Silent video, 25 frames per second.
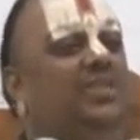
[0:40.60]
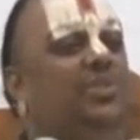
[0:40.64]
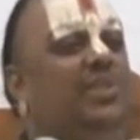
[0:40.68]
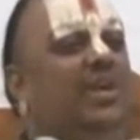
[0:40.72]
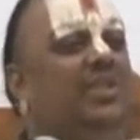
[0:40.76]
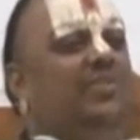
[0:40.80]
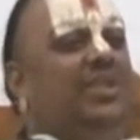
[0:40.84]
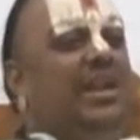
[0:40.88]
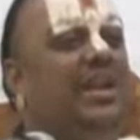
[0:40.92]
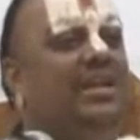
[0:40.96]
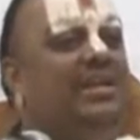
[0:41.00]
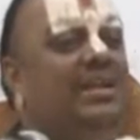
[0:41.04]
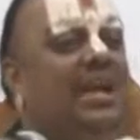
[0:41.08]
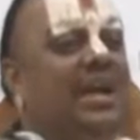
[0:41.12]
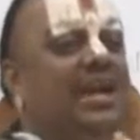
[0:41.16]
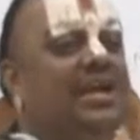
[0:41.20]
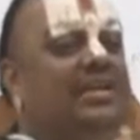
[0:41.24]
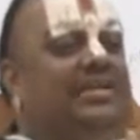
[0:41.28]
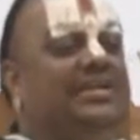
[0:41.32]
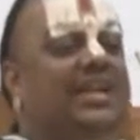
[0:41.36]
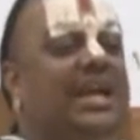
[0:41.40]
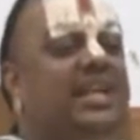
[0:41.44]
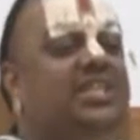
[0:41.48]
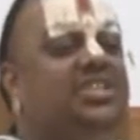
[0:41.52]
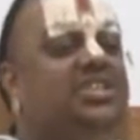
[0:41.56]
difference
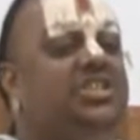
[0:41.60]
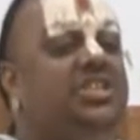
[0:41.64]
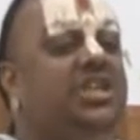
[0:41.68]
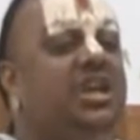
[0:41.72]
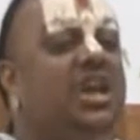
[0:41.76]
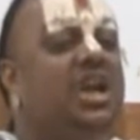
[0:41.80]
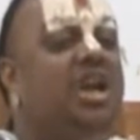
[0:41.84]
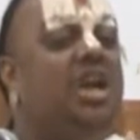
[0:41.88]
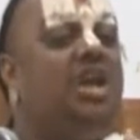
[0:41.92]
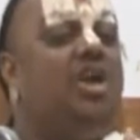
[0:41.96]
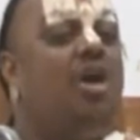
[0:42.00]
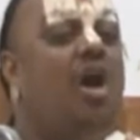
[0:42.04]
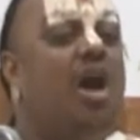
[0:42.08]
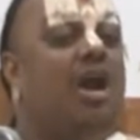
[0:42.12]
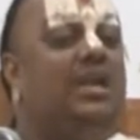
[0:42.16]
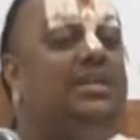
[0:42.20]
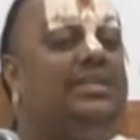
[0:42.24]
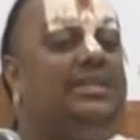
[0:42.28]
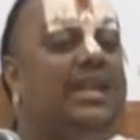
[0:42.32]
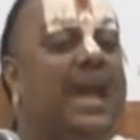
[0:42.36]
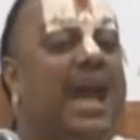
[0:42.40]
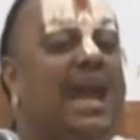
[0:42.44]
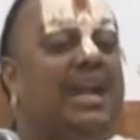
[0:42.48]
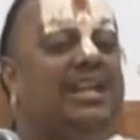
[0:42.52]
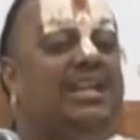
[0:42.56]
between touch,
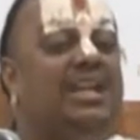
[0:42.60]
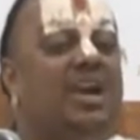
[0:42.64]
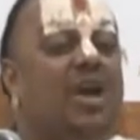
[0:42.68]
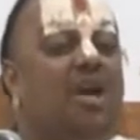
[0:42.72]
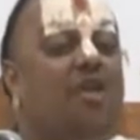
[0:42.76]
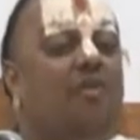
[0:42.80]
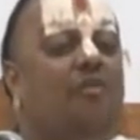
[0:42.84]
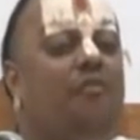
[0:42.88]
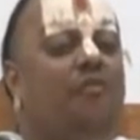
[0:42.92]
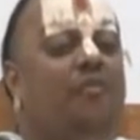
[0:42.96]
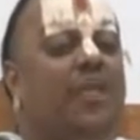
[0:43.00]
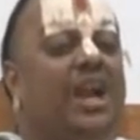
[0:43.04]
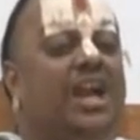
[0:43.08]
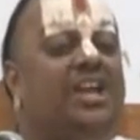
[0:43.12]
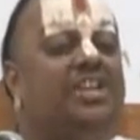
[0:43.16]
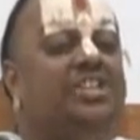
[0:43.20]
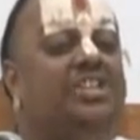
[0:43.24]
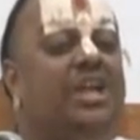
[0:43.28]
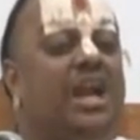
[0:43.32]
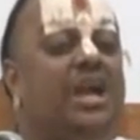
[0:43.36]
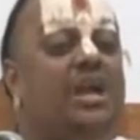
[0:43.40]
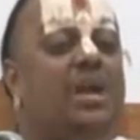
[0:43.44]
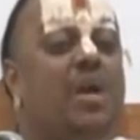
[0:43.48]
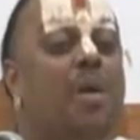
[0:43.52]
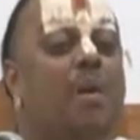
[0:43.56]
contact,
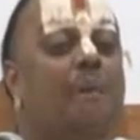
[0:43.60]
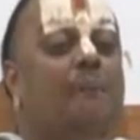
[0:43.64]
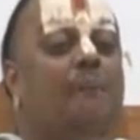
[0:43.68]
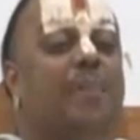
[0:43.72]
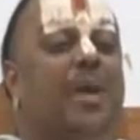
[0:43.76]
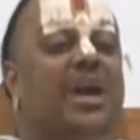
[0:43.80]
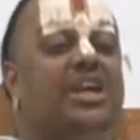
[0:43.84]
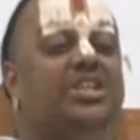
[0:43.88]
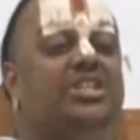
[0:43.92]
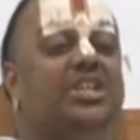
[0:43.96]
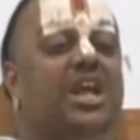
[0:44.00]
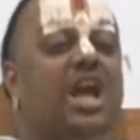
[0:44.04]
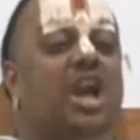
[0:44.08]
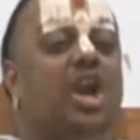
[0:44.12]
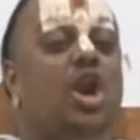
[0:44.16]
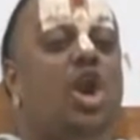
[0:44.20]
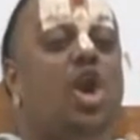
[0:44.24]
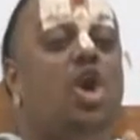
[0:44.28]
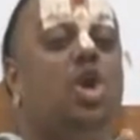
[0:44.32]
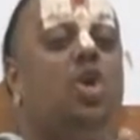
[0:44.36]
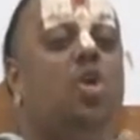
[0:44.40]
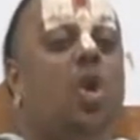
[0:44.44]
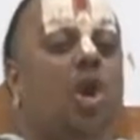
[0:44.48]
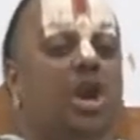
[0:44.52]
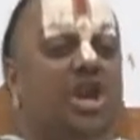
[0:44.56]
friction,
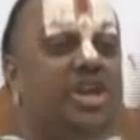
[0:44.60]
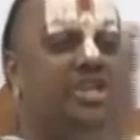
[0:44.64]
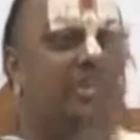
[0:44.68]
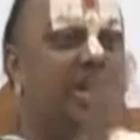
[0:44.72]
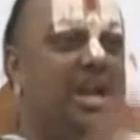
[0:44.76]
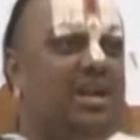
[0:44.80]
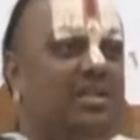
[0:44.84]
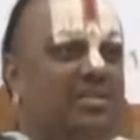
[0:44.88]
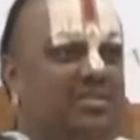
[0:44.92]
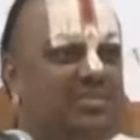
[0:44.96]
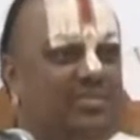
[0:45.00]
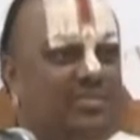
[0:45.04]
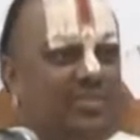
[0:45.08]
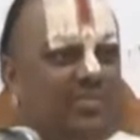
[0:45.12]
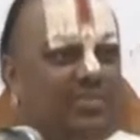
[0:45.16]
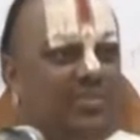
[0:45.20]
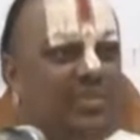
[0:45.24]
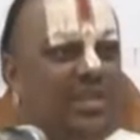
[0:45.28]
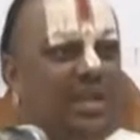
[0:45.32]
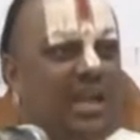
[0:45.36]
pressure, collision.